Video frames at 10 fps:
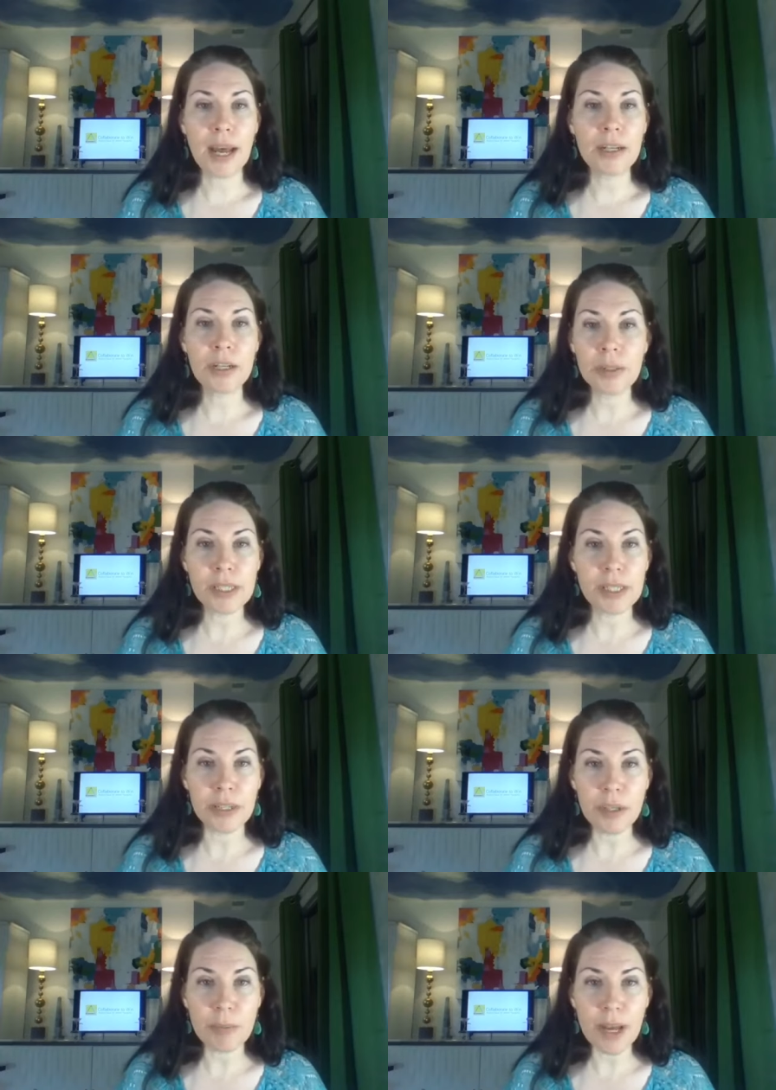I don't know what to
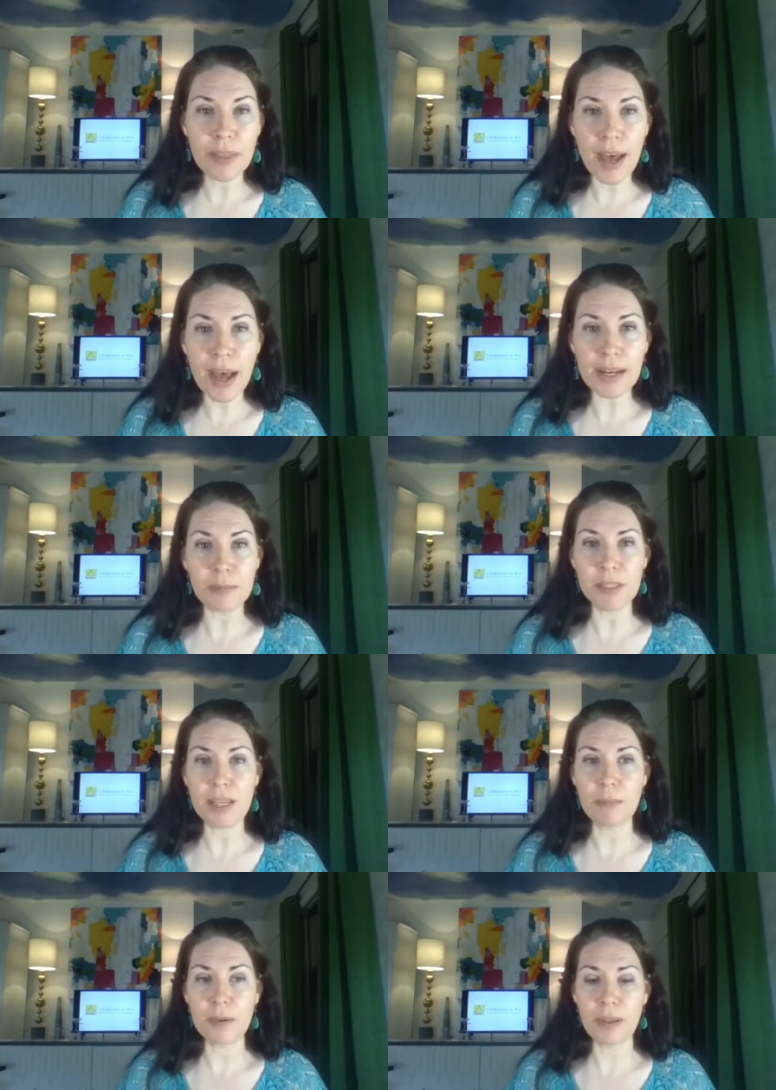tell you about that,
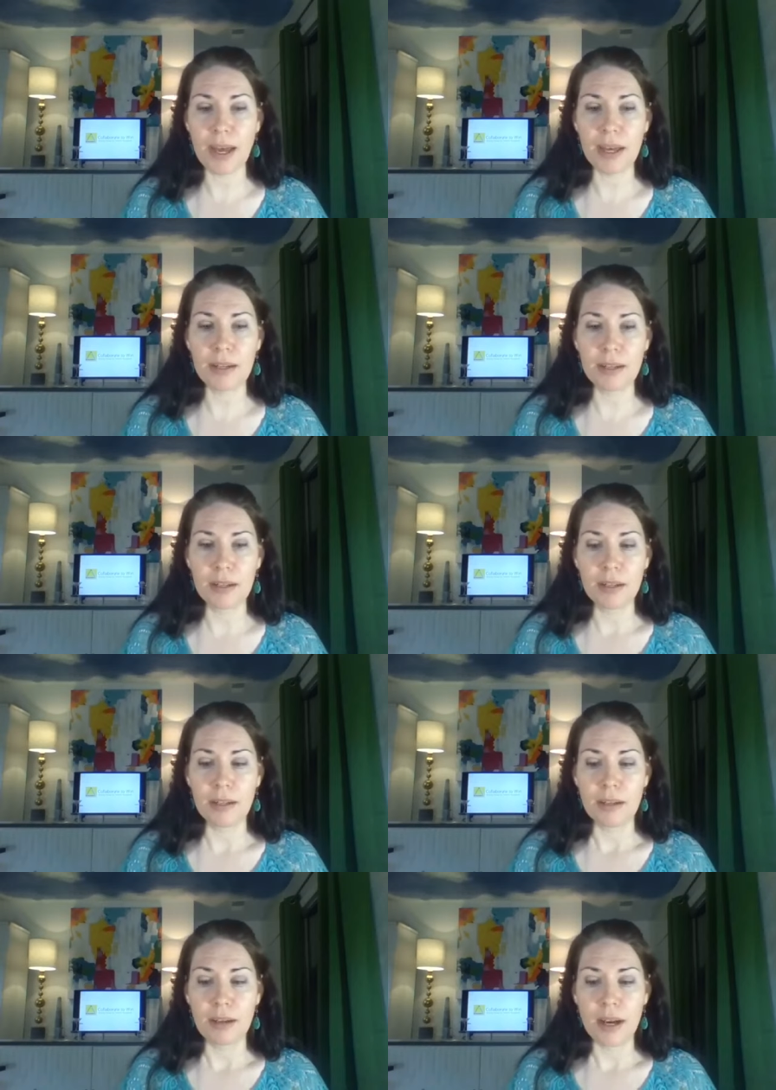except that
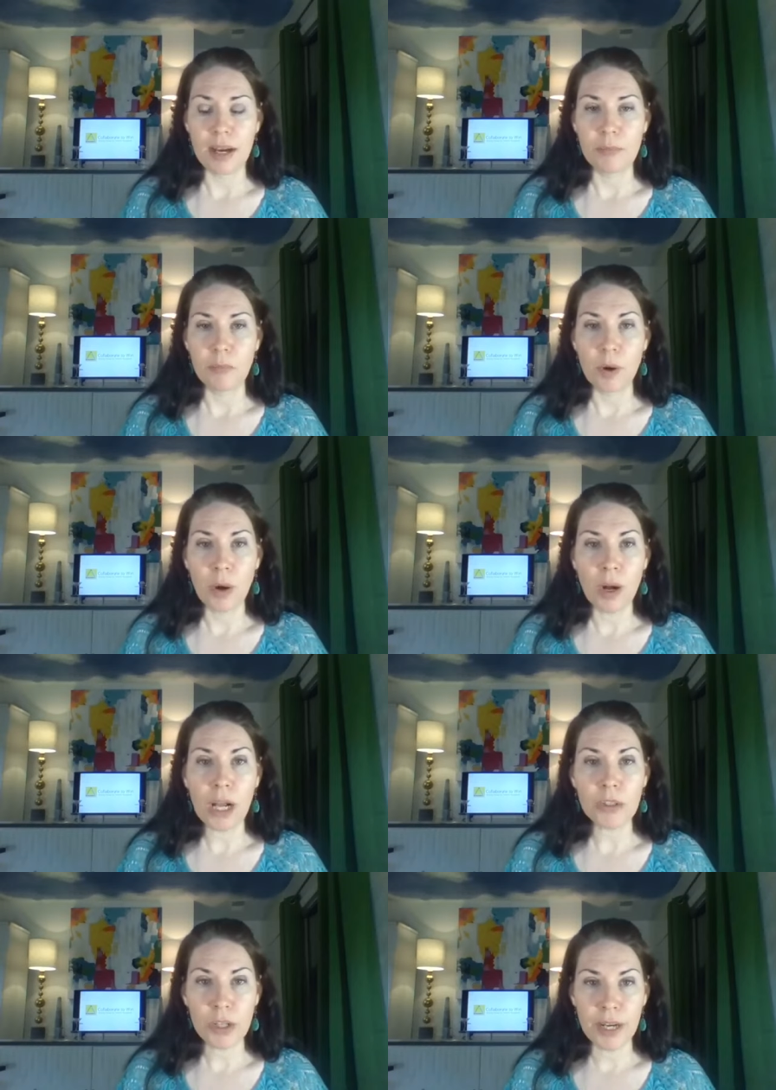um, we're
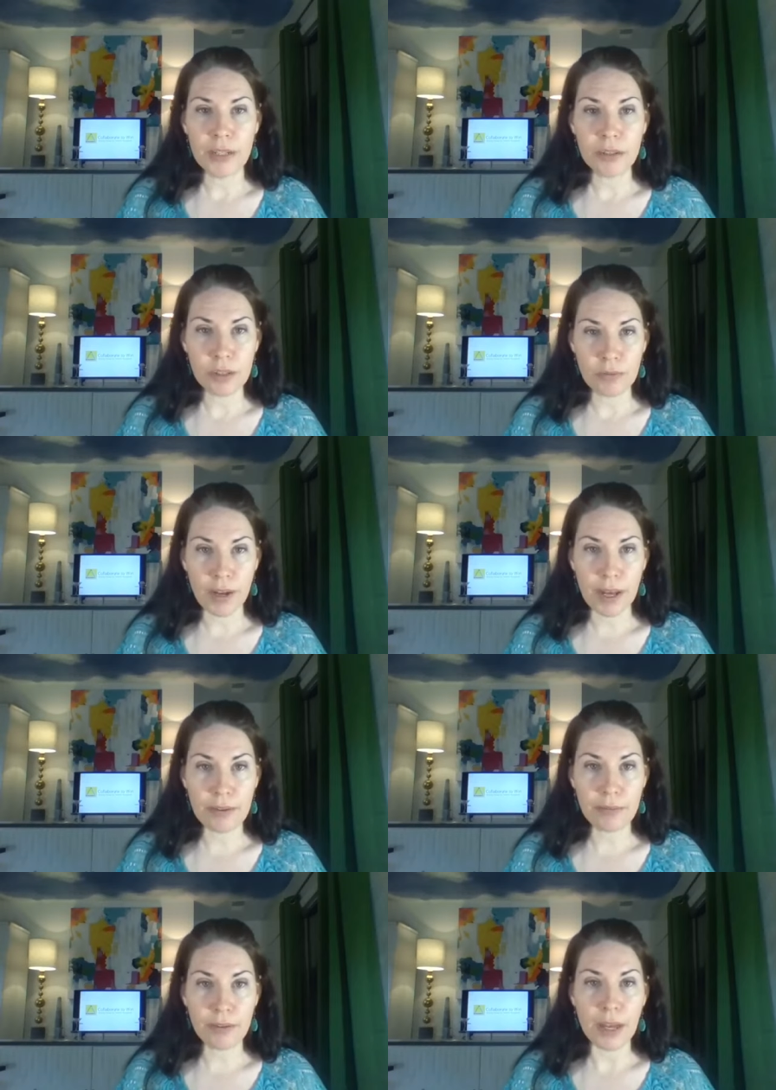all trying to
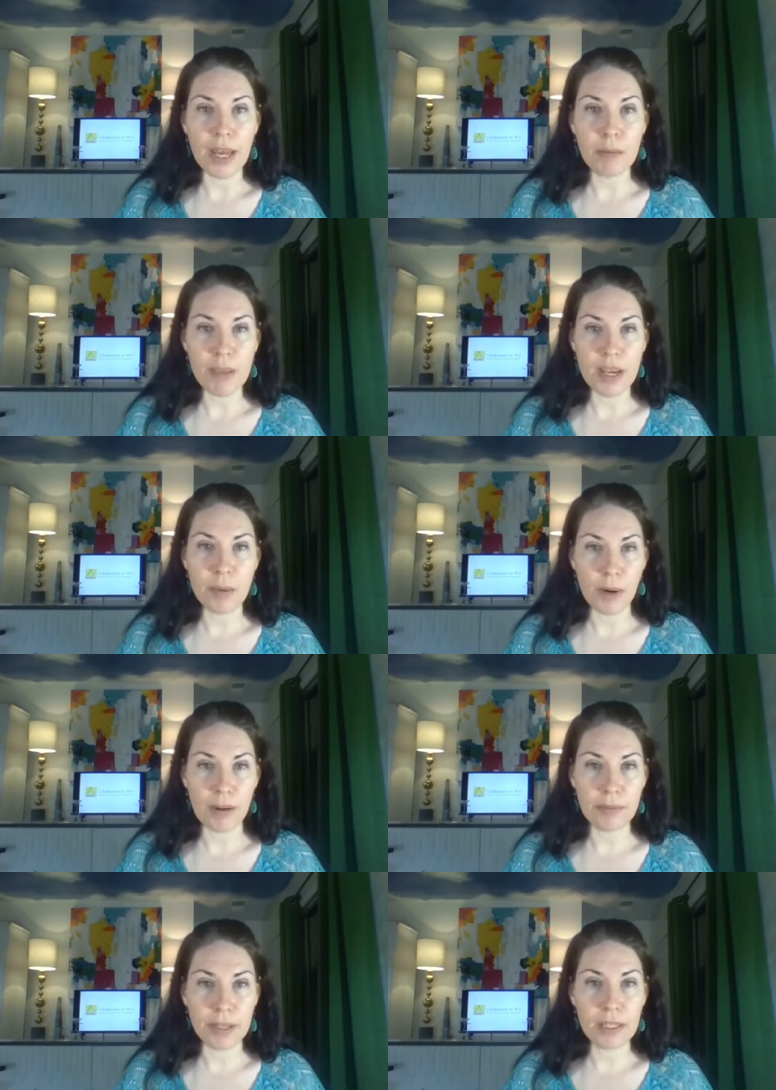survive and make a
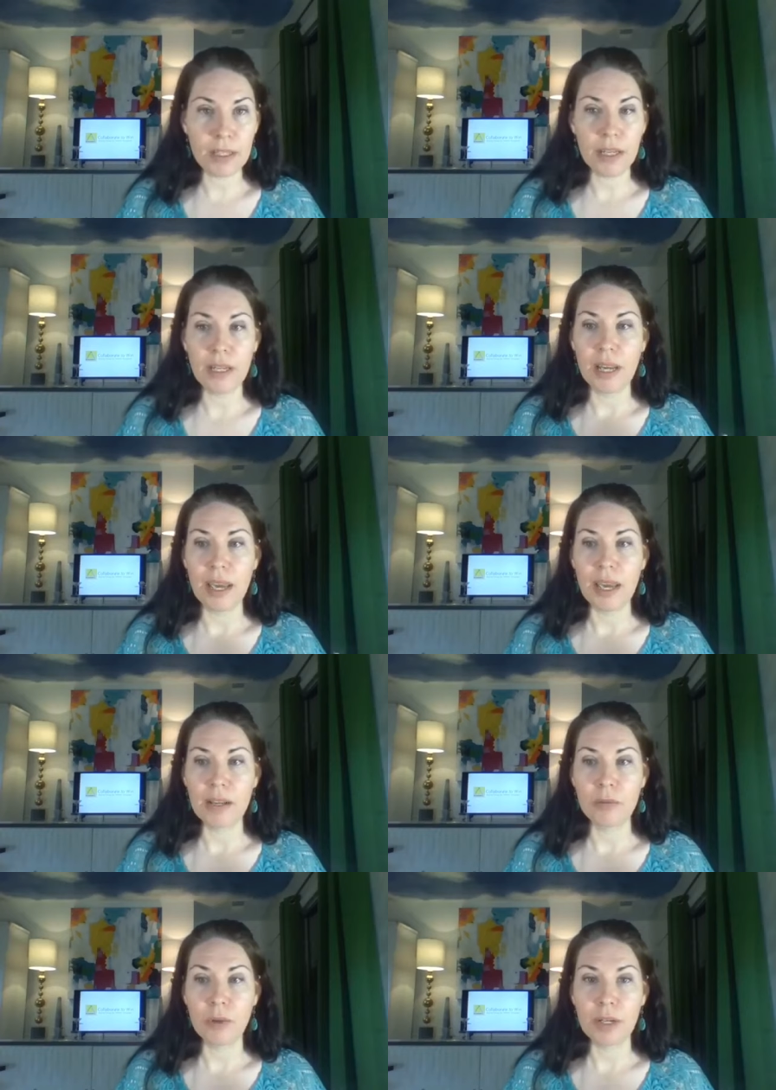profit
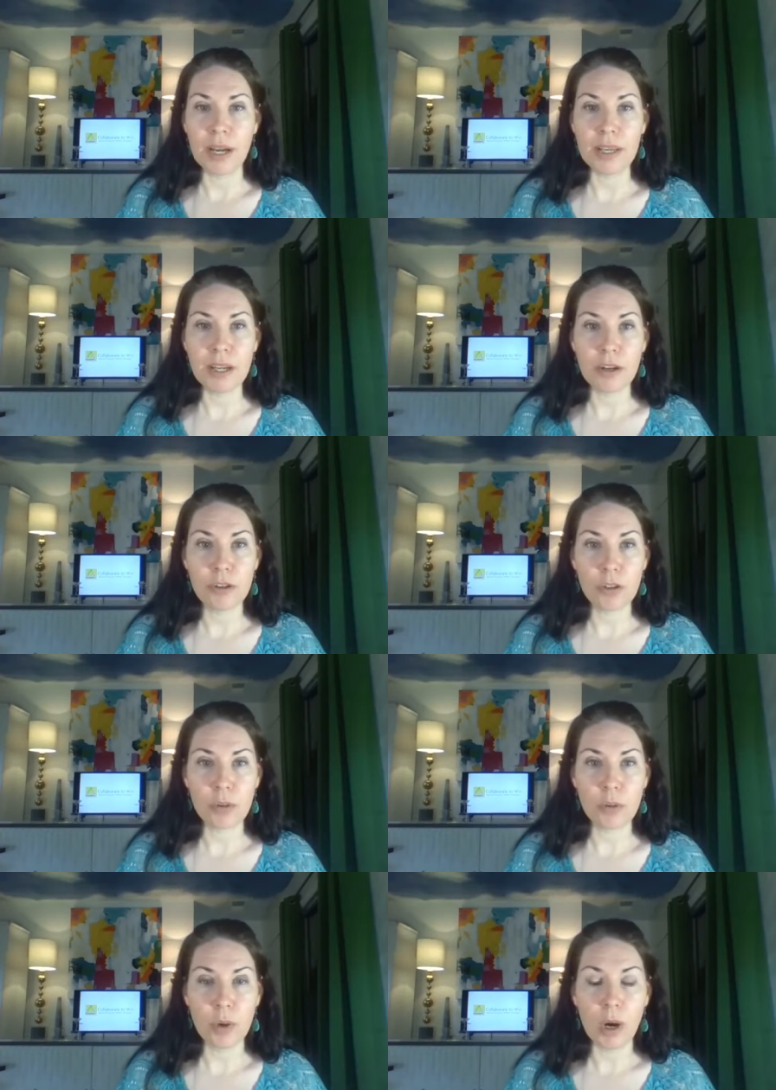and we're not here
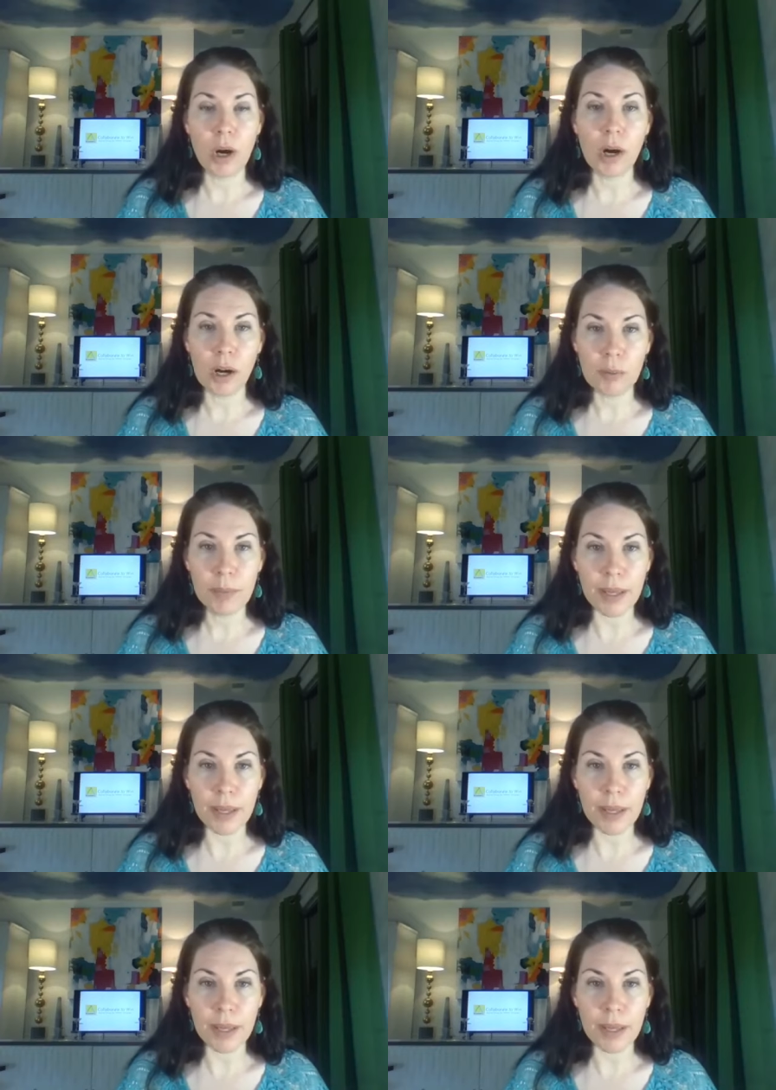to harm